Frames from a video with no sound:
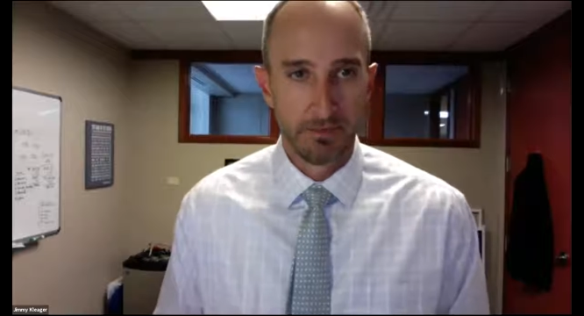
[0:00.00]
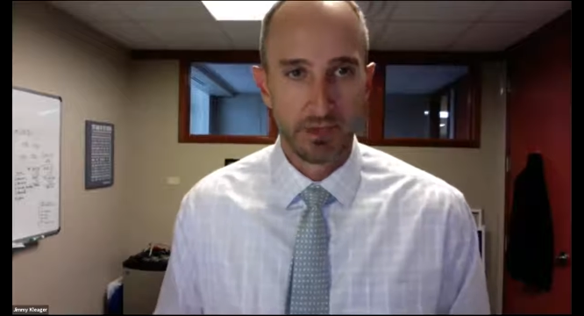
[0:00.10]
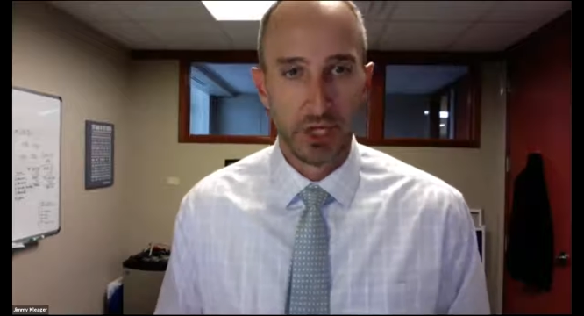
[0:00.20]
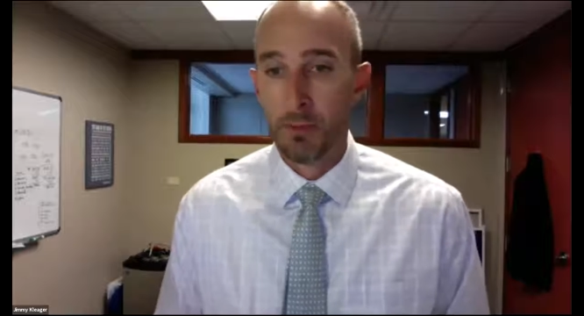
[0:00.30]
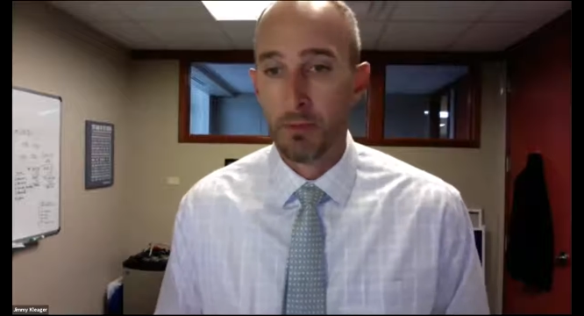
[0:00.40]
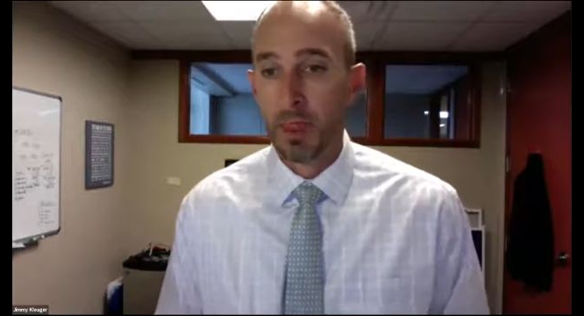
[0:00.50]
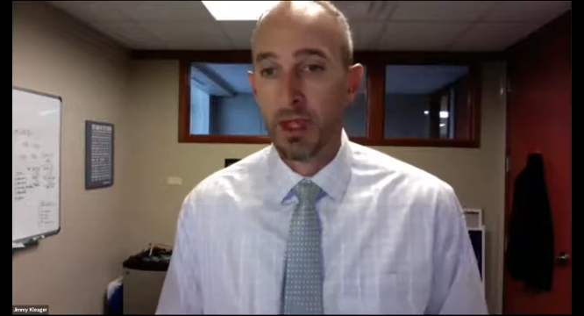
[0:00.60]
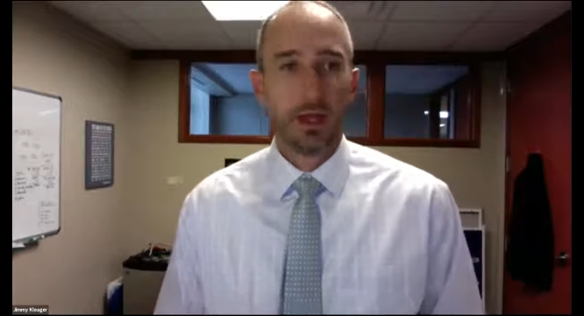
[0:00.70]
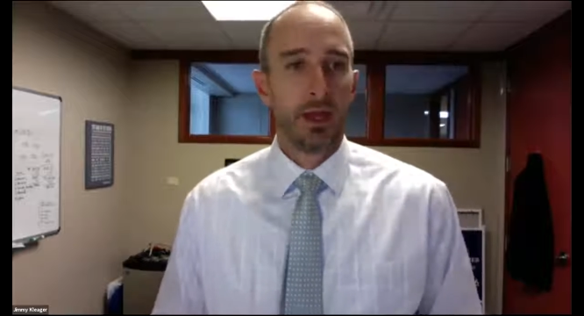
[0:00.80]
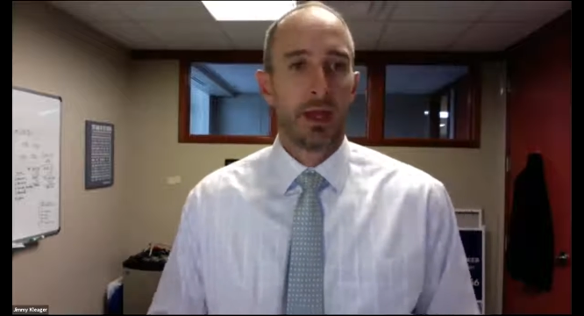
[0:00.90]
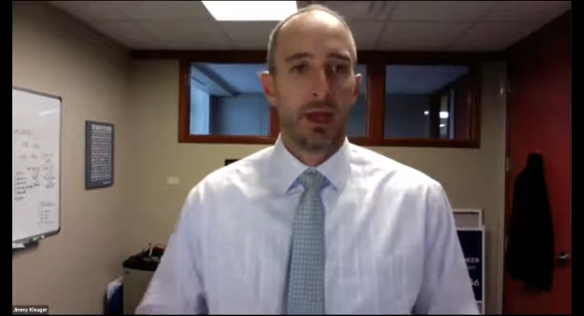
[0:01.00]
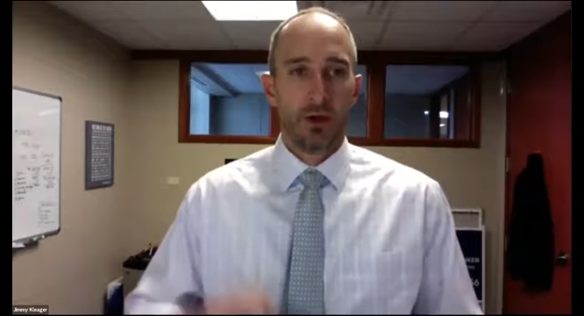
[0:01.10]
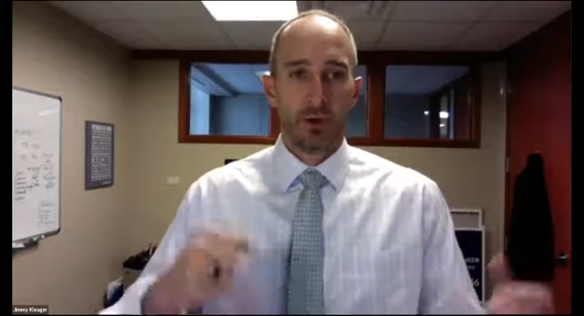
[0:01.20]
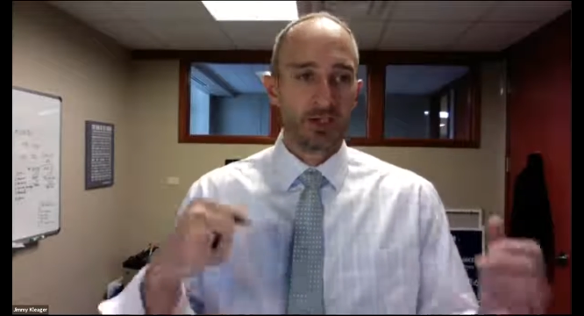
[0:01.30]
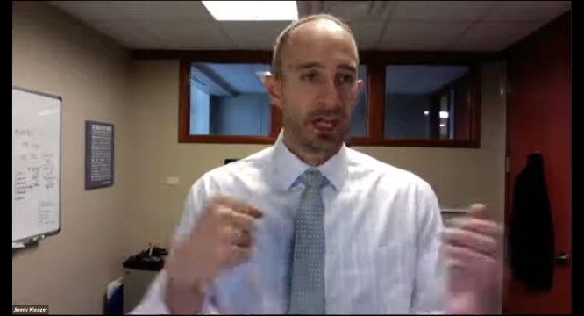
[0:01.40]
So,
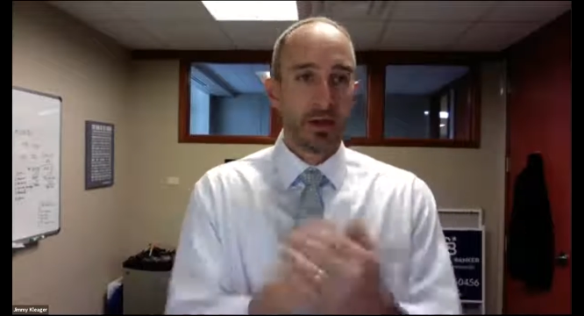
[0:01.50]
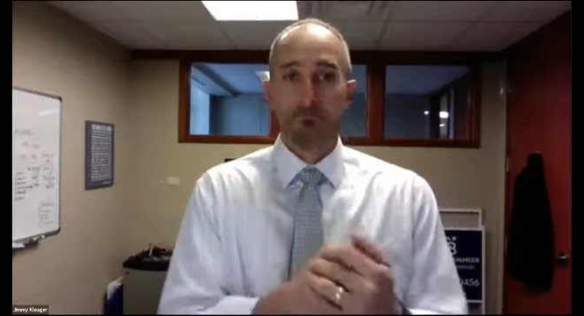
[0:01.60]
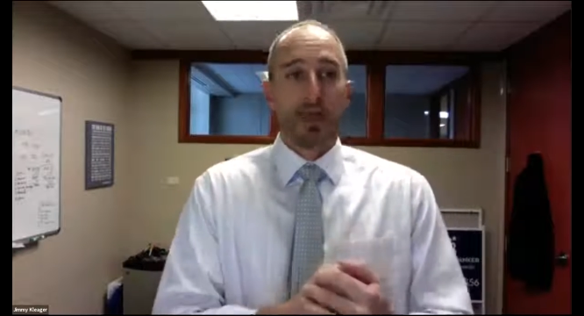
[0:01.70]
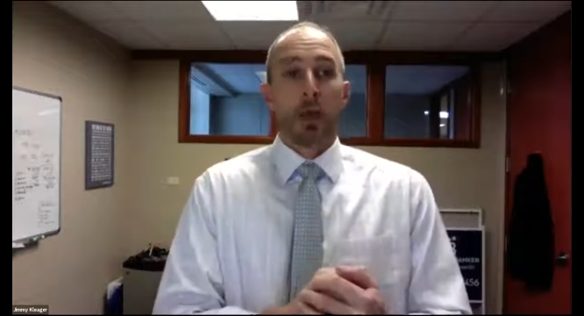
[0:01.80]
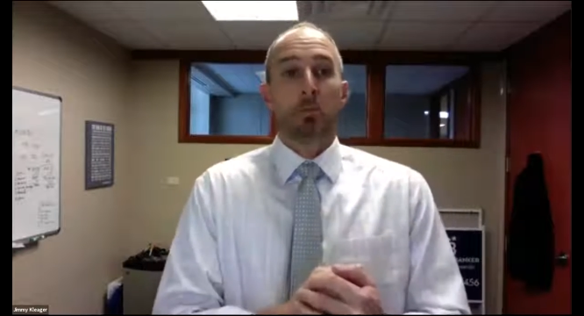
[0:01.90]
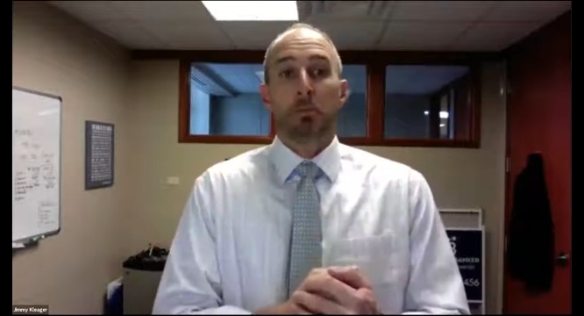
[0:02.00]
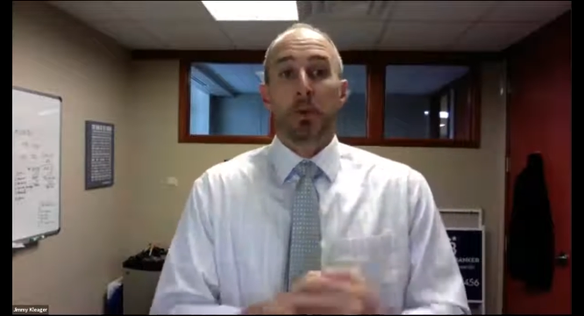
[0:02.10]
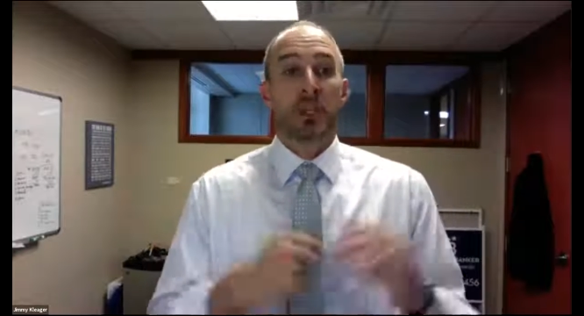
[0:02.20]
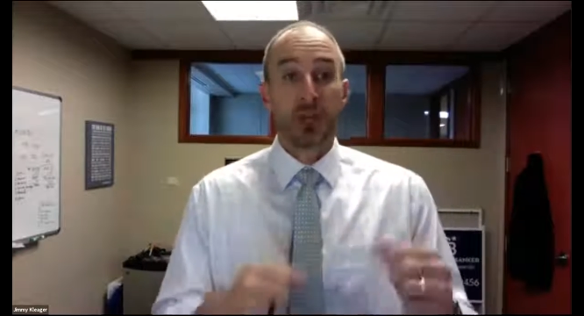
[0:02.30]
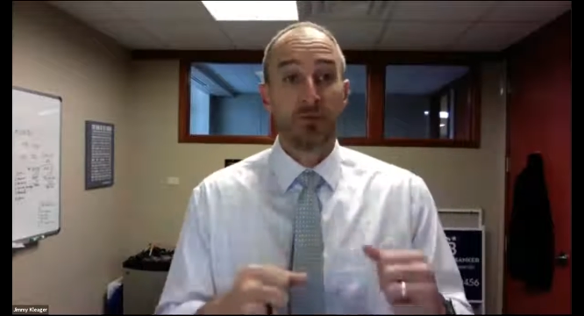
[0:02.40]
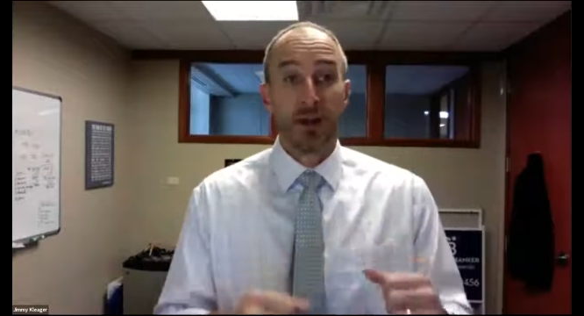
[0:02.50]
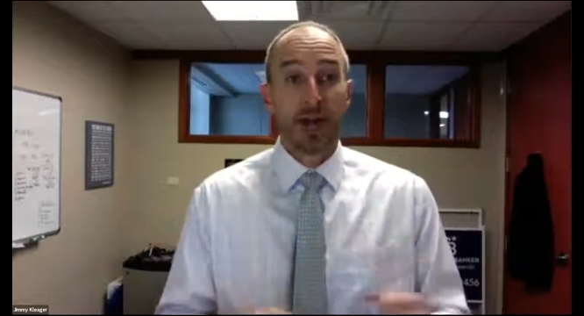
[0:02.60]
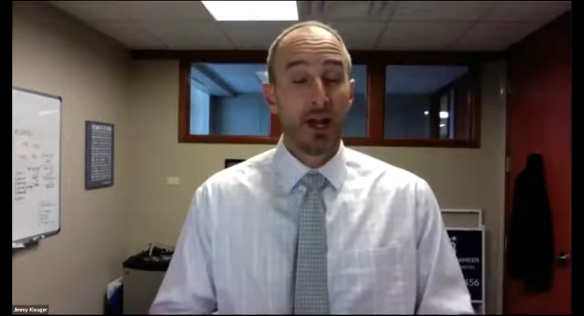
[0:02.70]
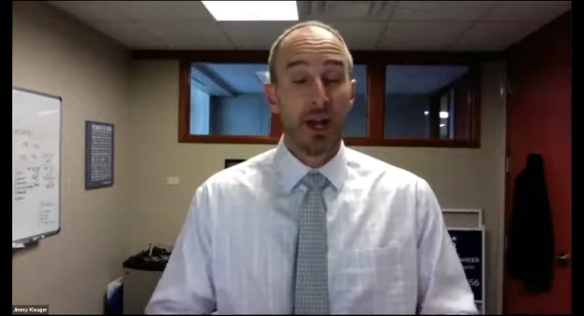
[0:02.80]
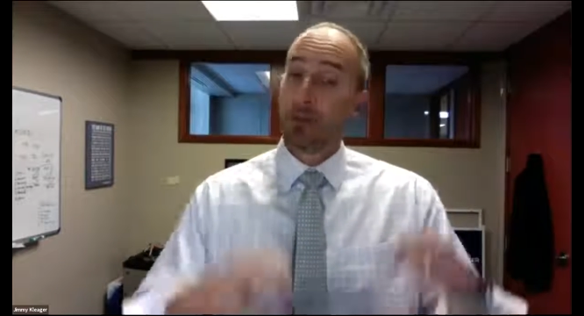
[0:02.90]
once again, get
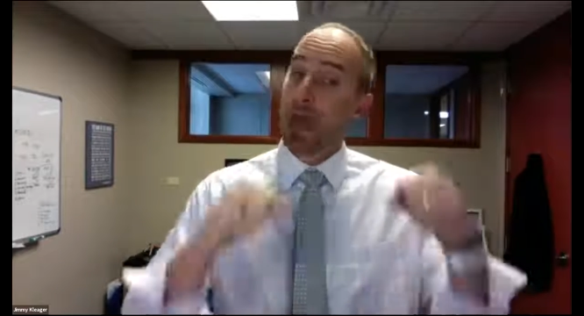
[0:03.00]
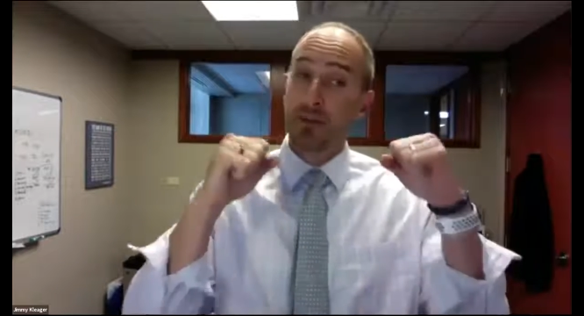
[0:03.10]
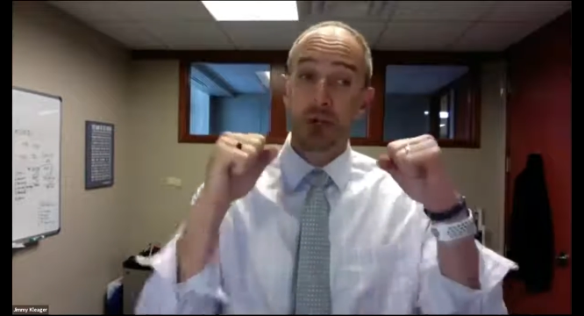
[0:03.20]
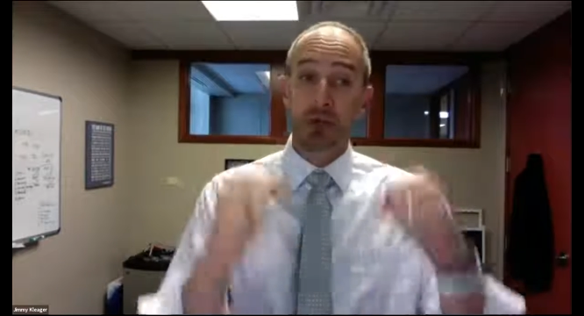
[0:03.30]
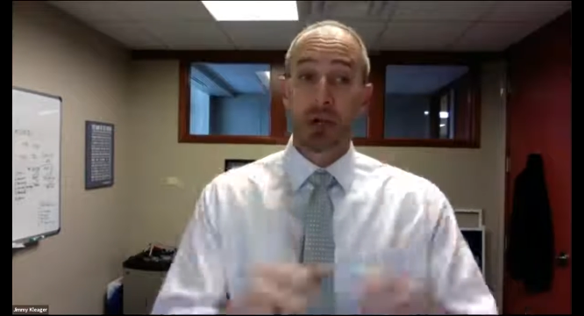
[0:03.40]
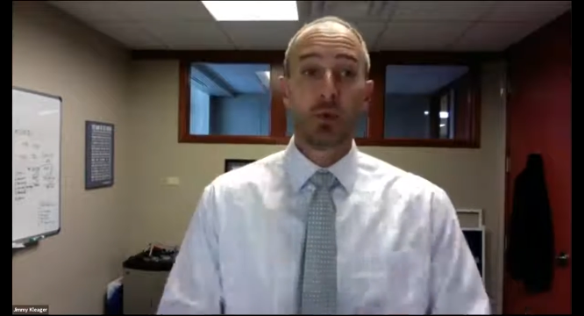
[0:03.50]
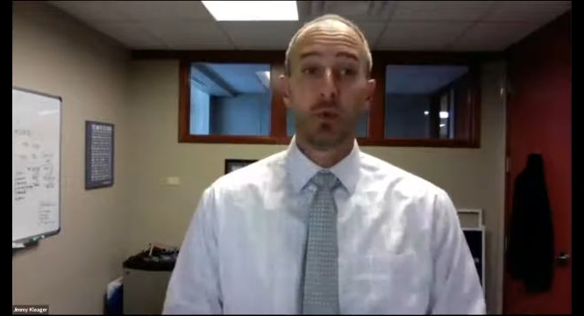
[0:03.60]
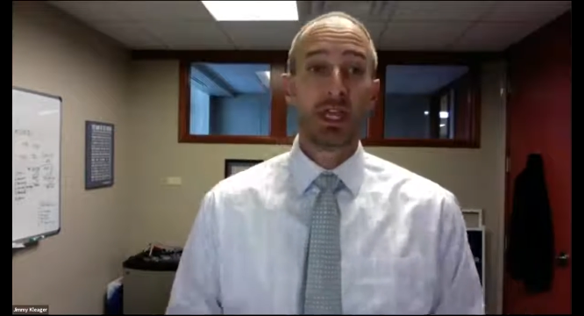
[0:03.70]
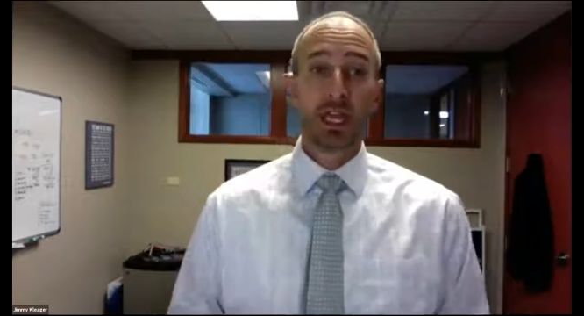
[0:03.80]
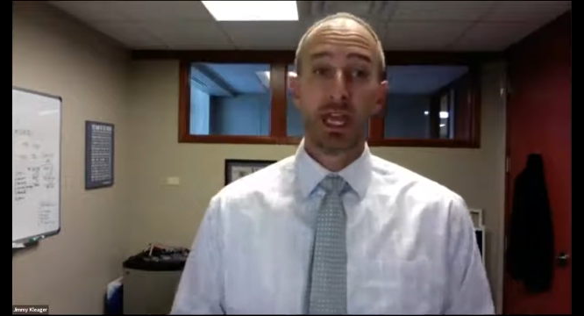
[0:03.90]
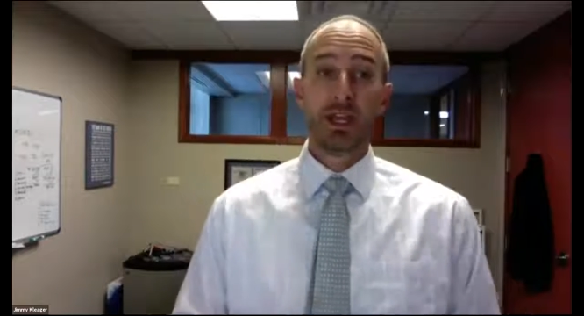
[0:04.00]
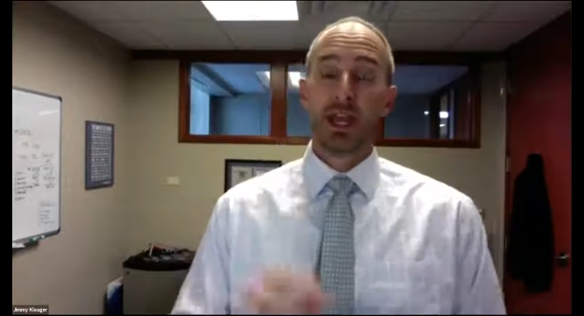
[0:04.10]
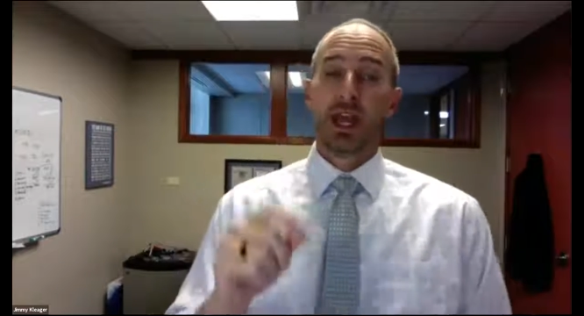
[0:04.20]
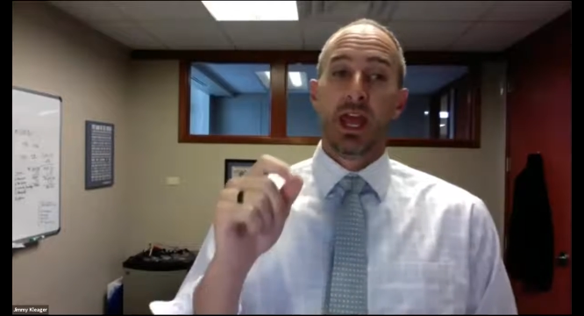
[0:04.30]
fired up, have a great weekend.